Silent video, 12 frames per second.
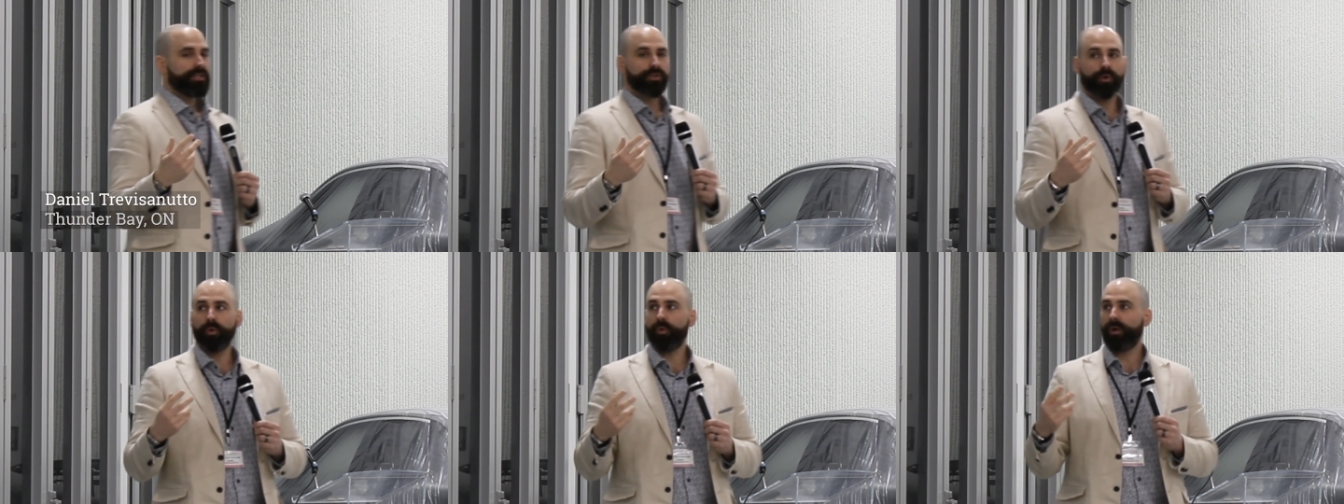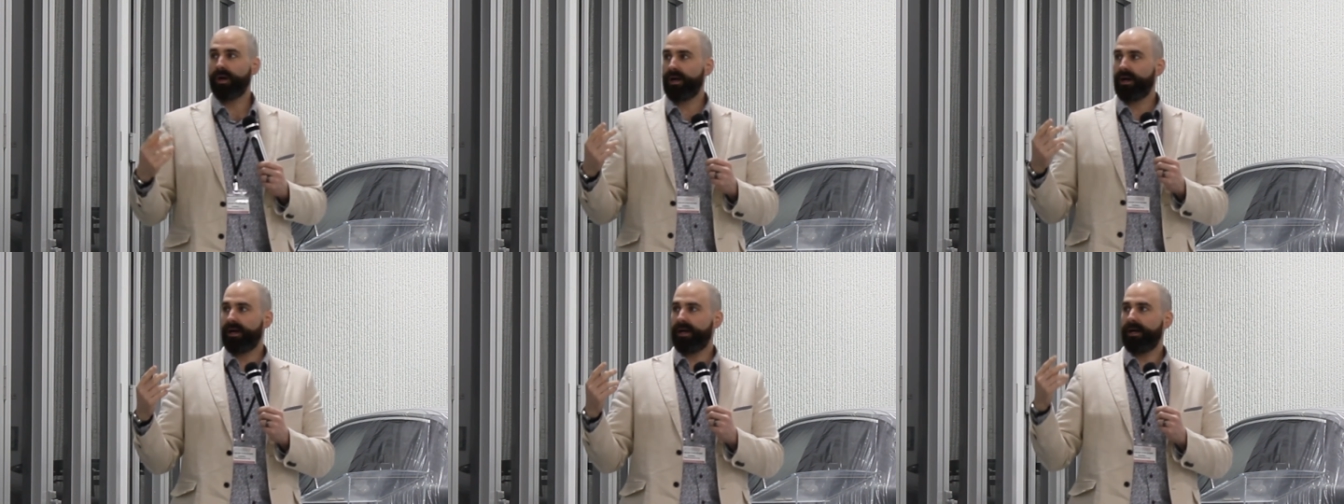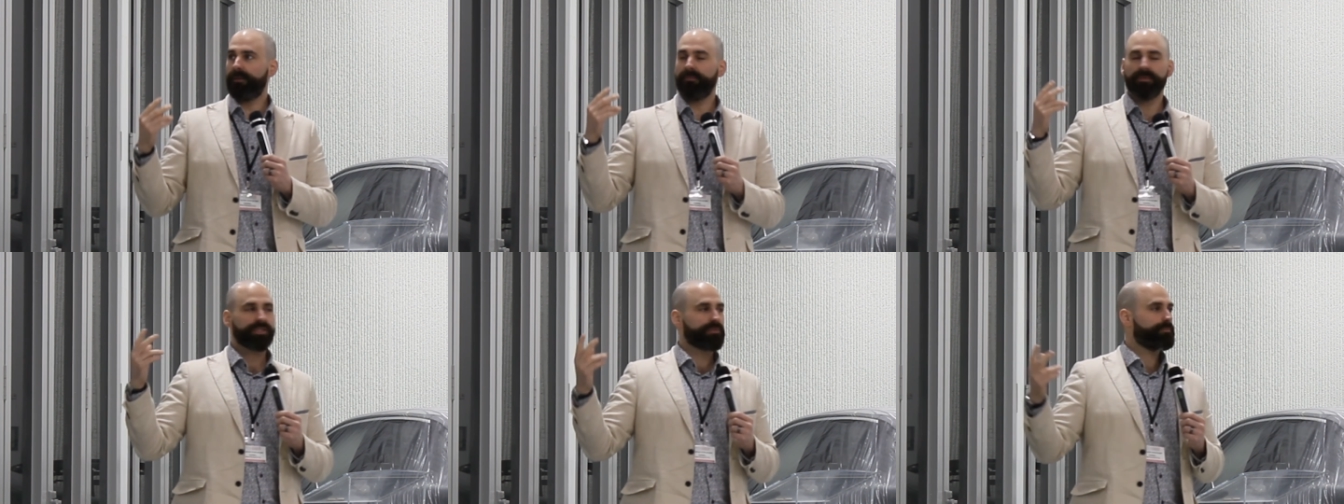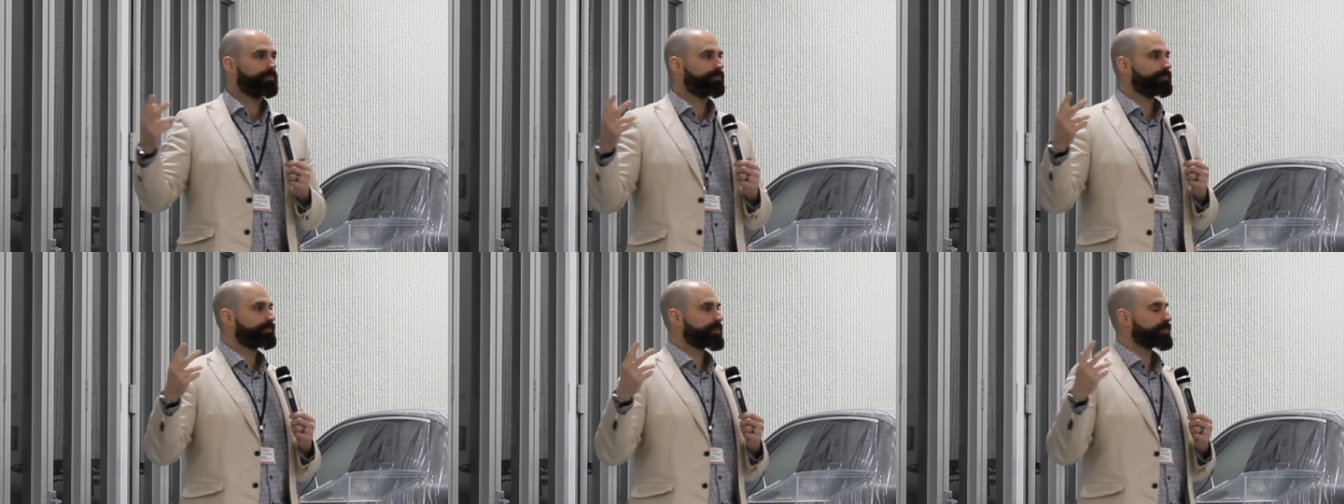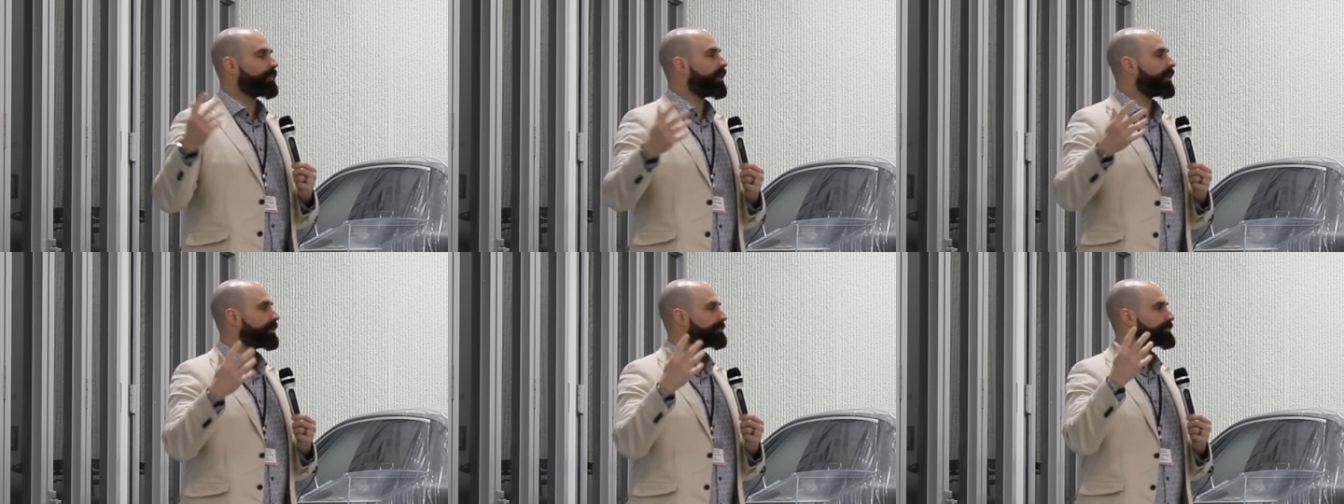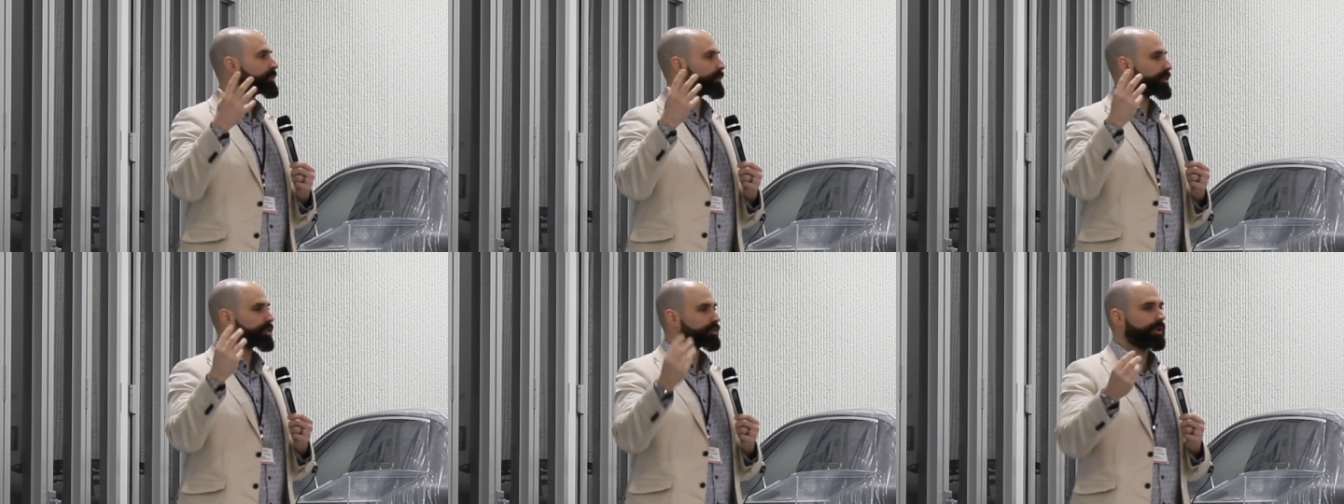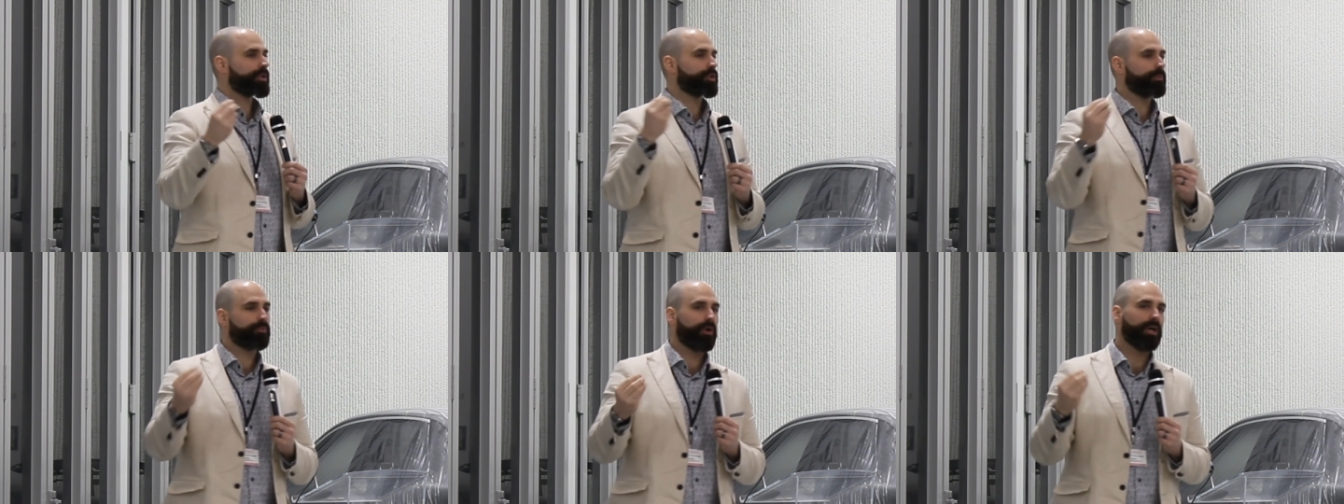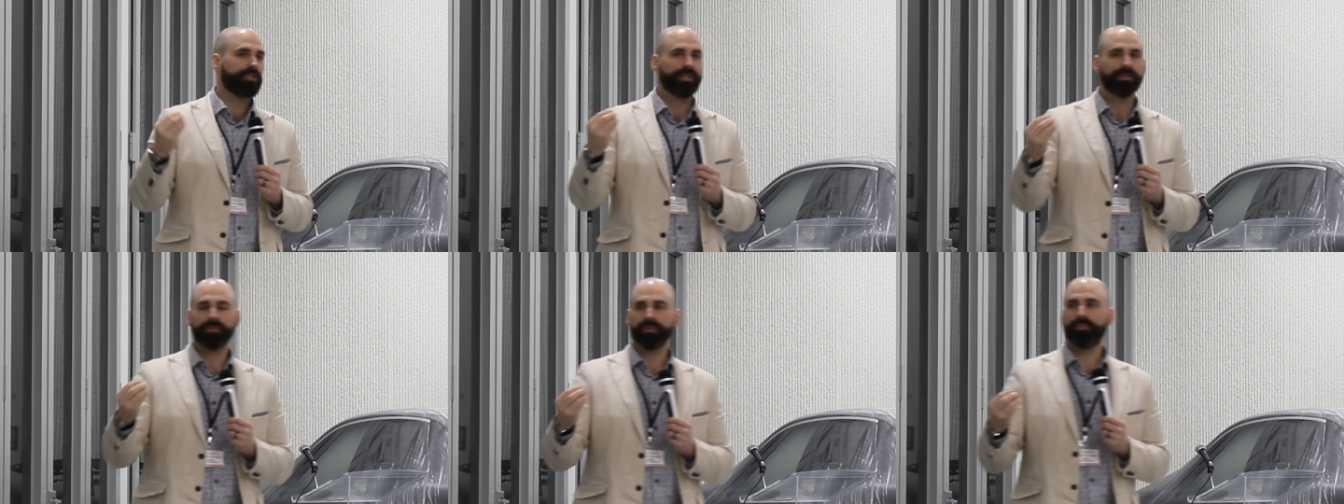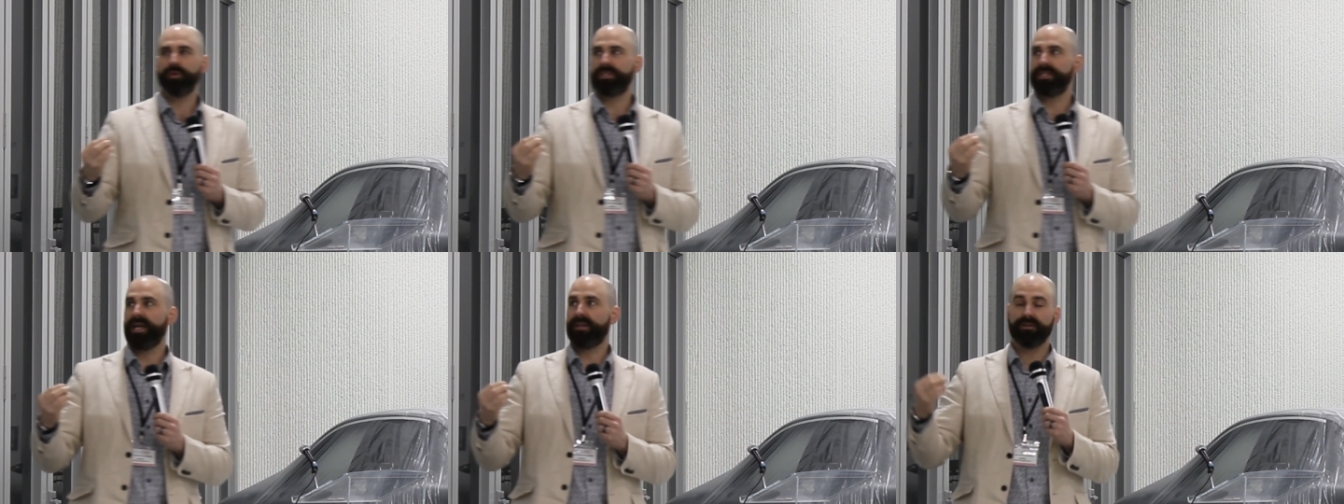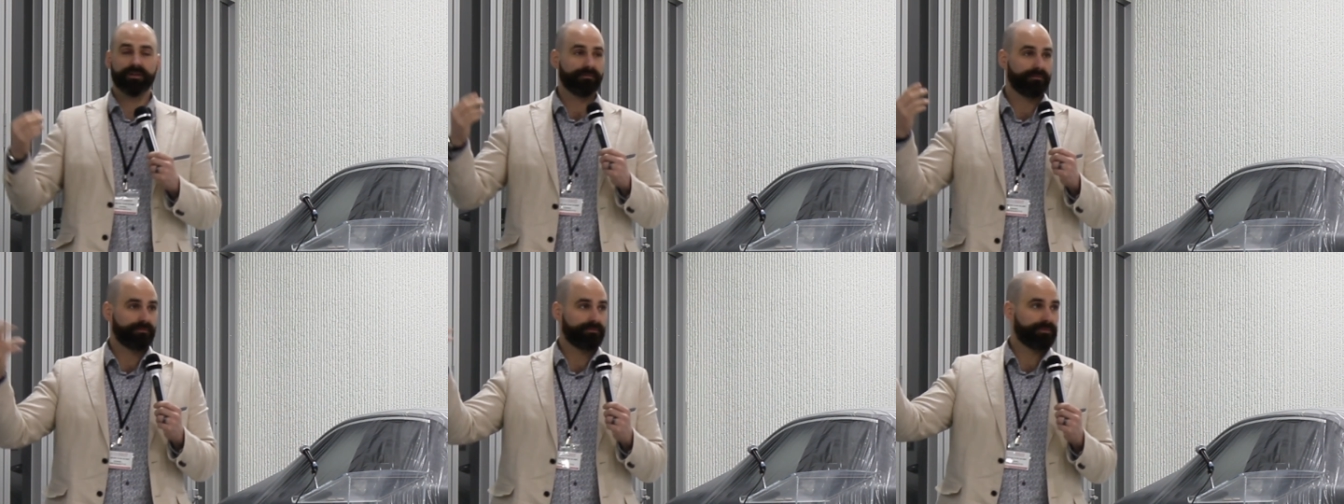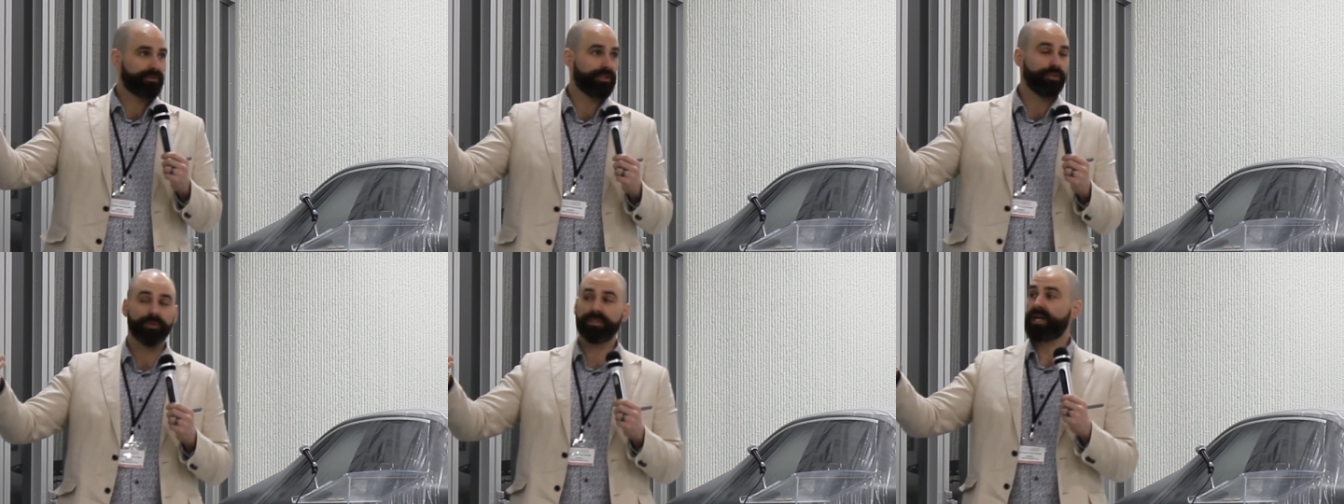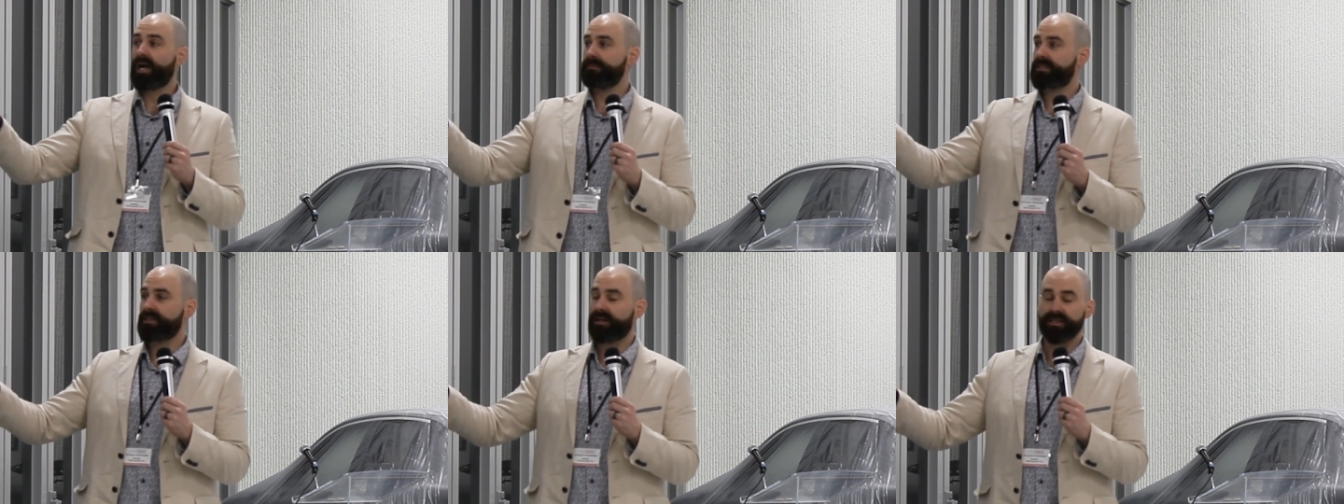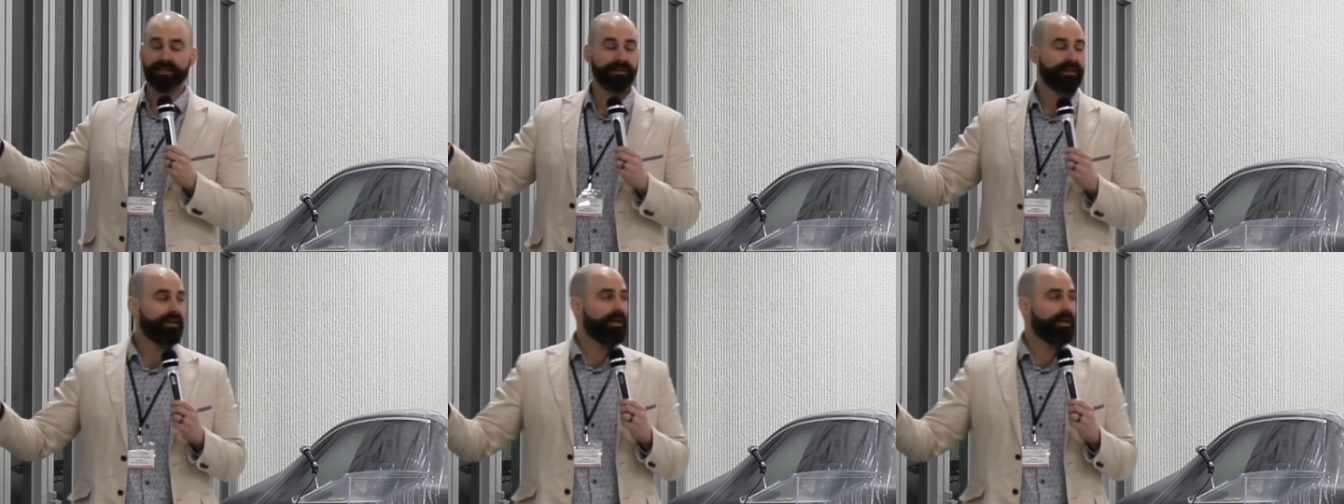So, um, a small sort of structured project was put together to do a time study